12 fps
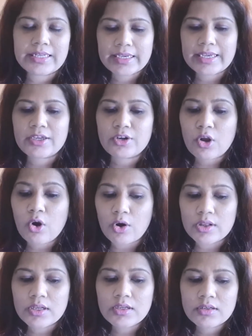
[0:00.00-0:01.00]
Like, I can
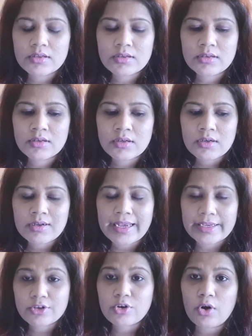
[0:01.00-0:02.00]
call
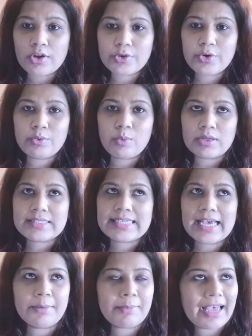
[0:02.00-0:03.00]
you on
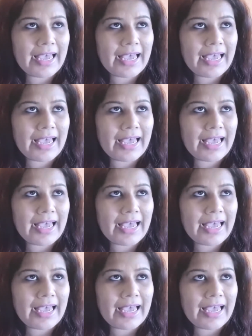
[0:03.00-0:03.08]
WhatsApp